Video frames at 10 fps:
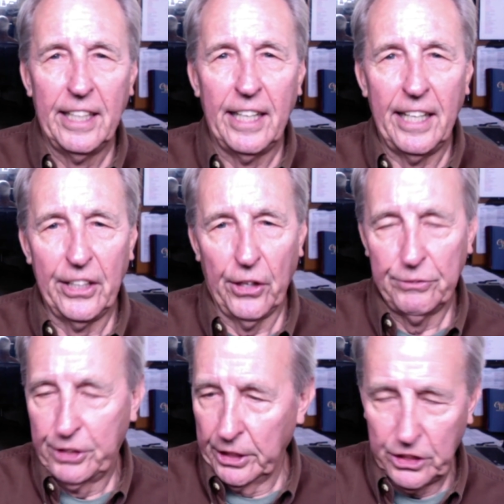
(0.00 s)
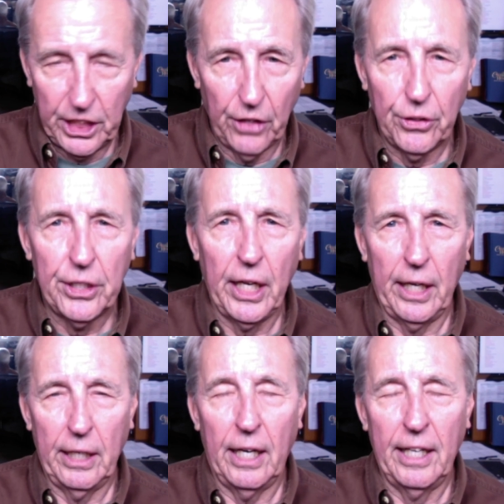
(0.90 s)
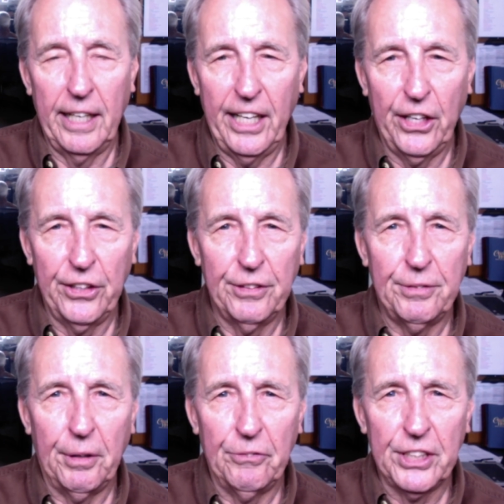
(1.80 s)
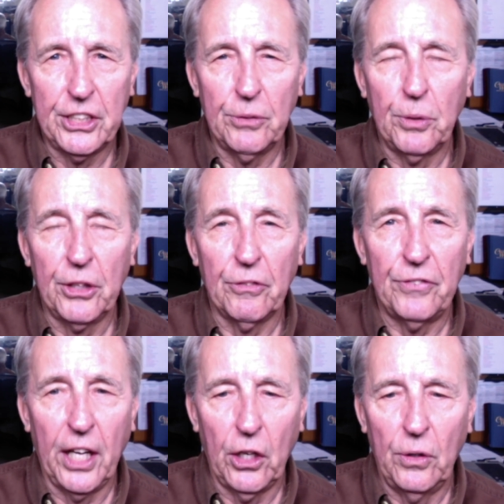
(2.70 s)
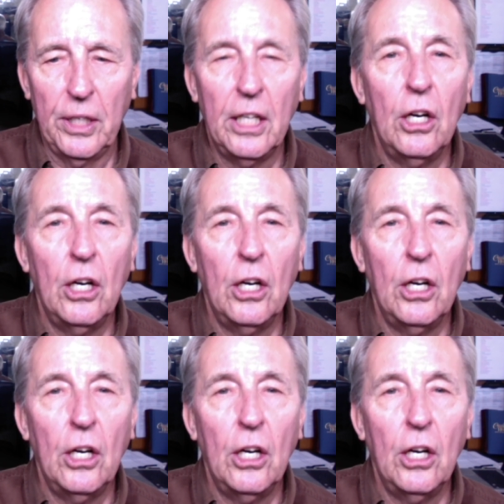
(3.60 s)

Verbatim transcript: And just the other day, I had a visit with a fellow